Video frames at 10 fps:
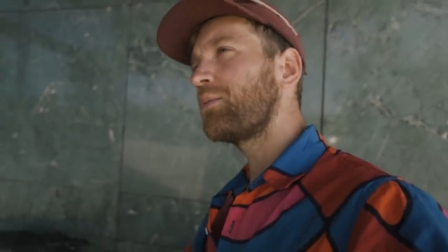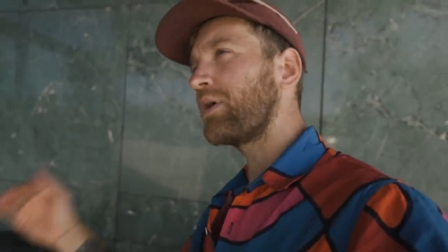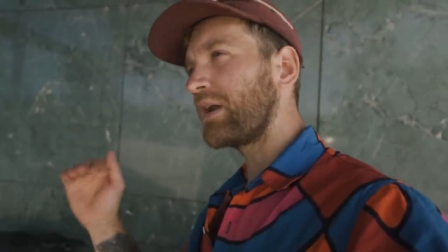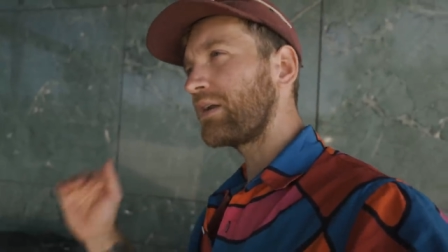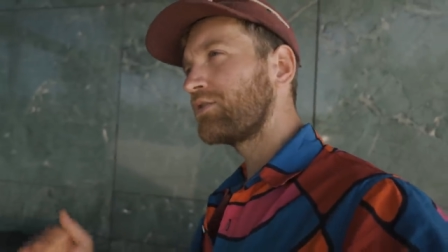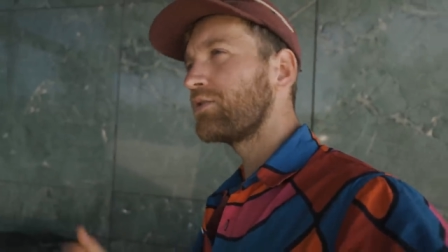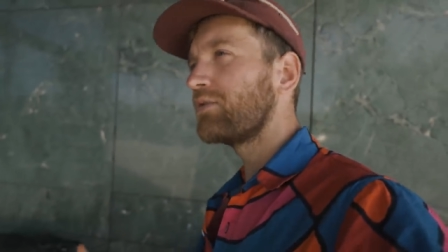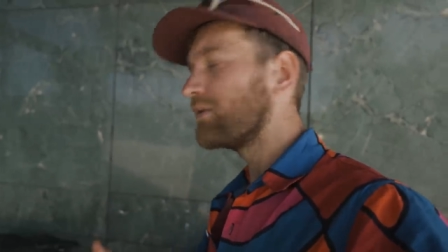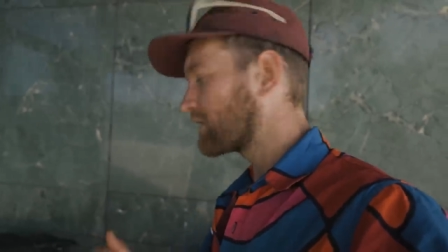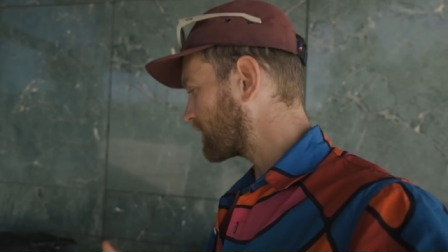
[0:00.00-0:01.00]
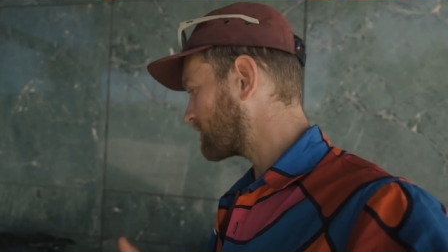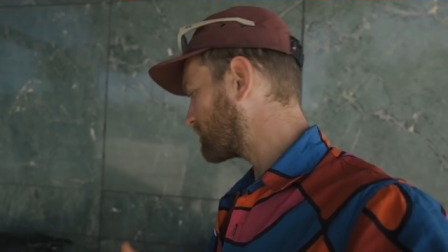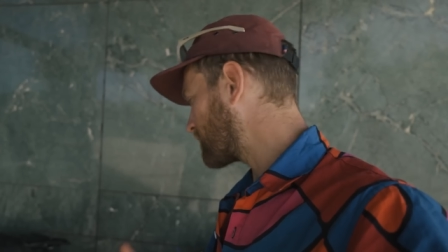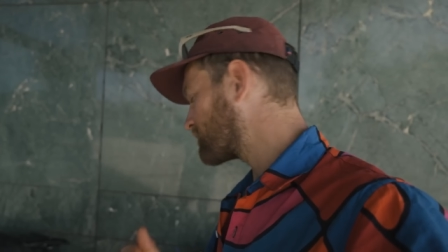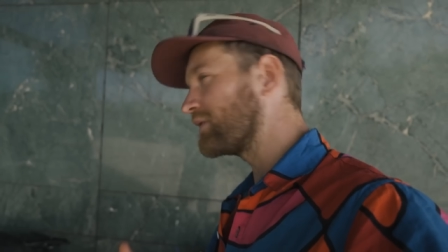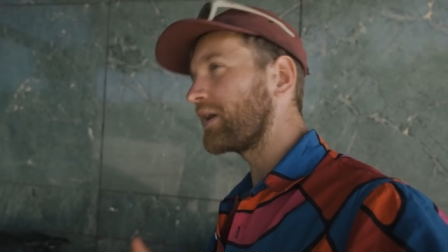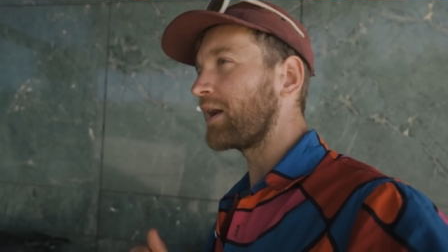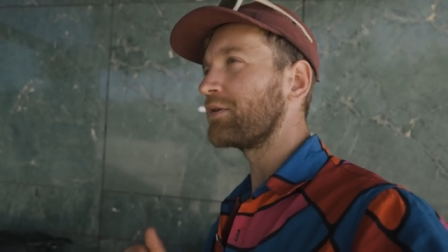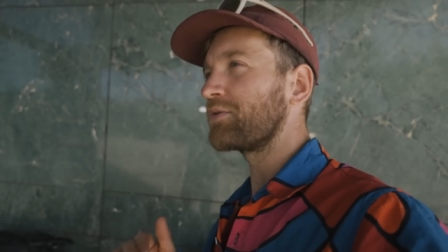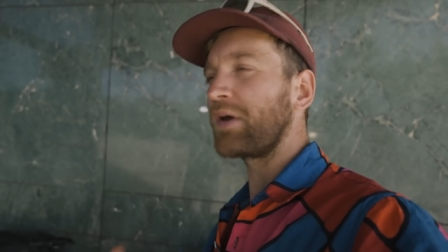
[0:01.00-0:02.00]
but I do care about being
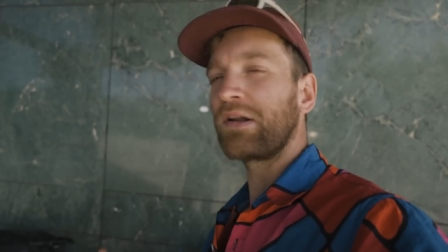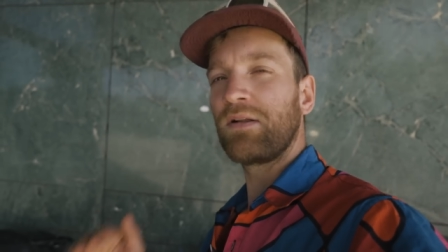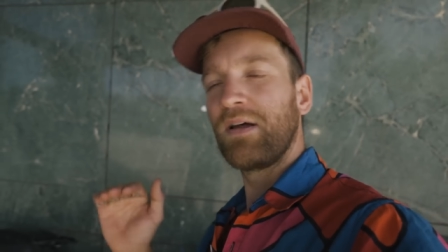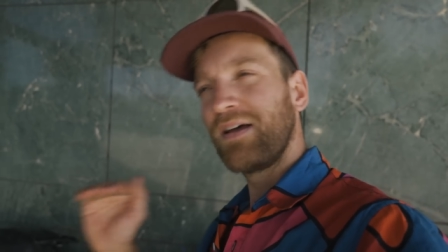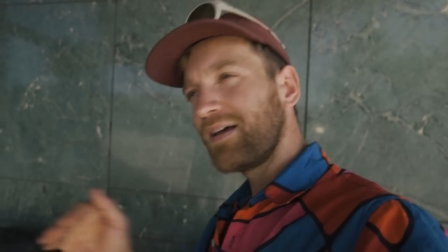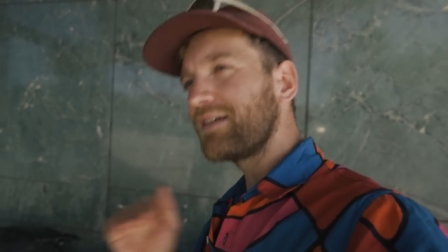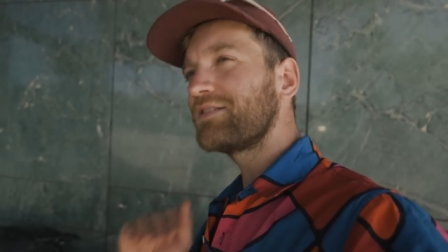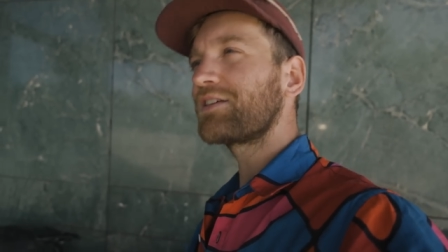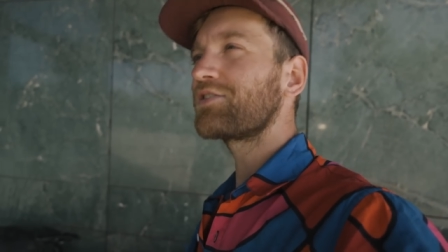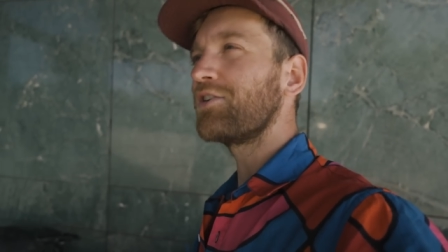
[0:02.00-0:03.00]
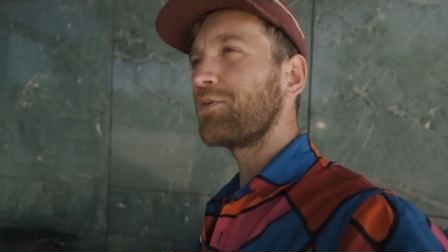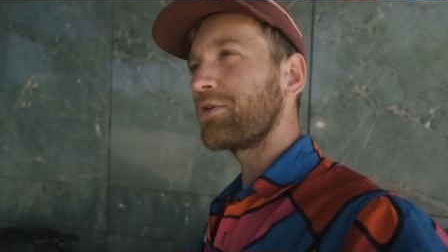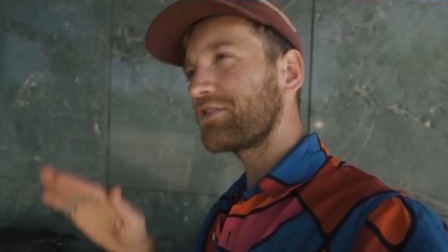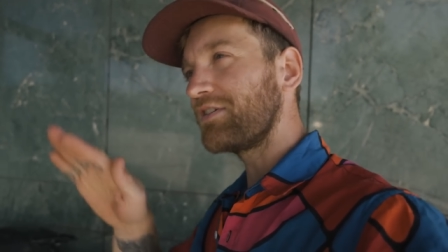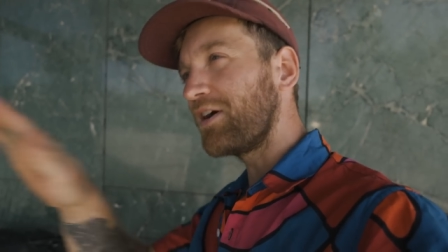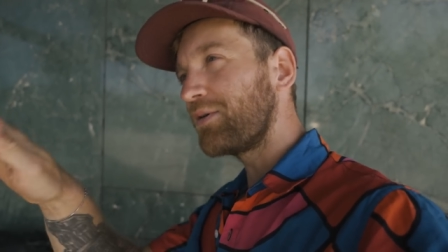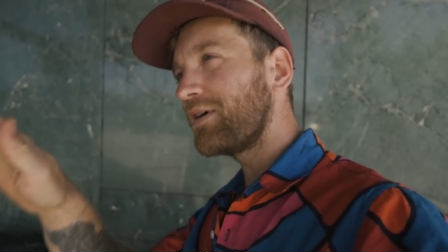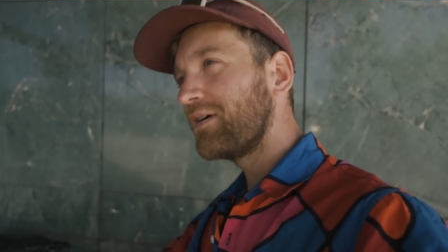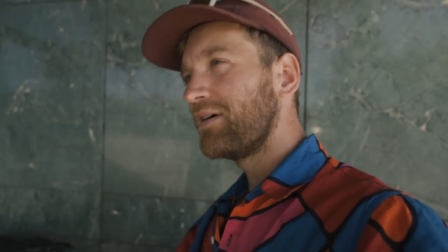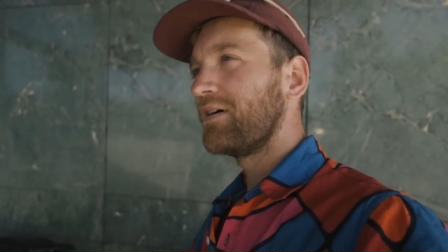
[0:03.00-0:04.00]
able to pedal at 6 kilometers an hour
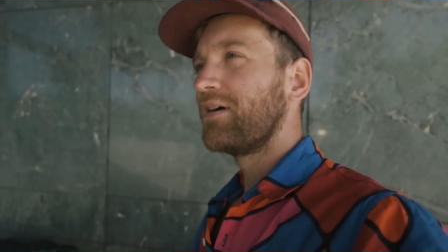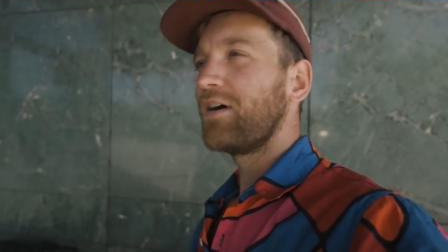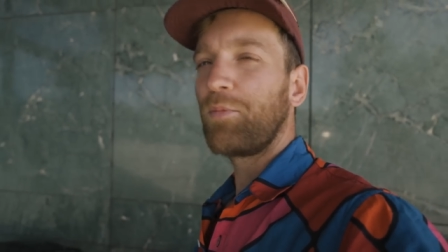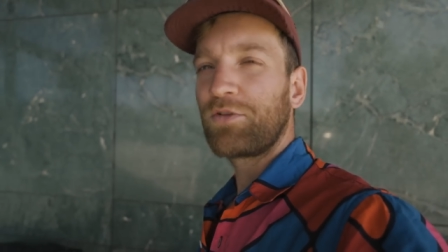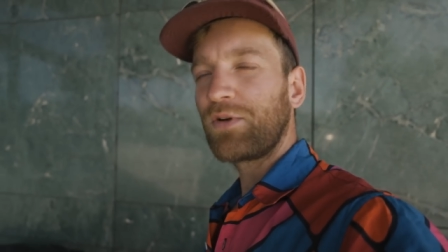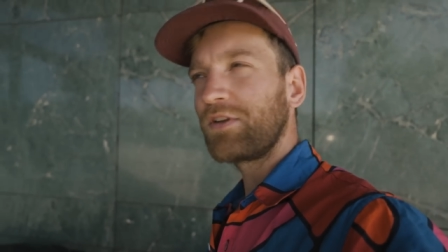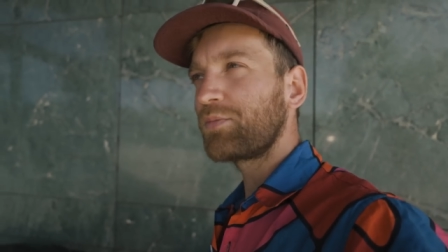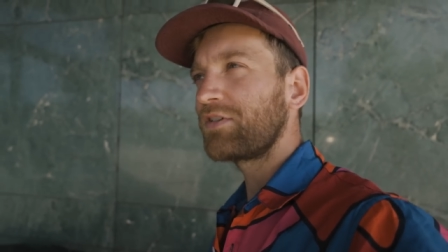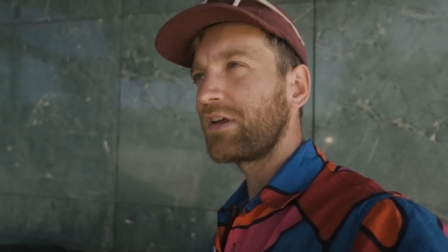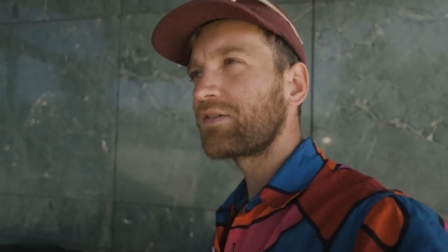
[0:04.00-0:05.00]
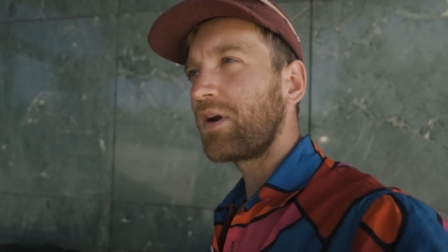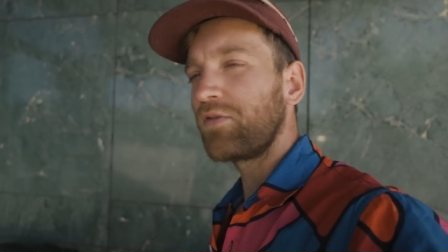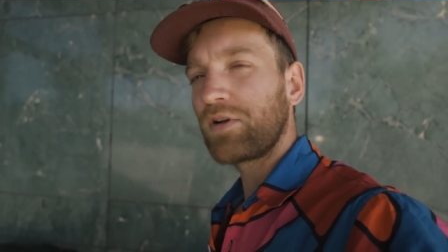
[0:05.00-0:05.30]
up a 20% gravel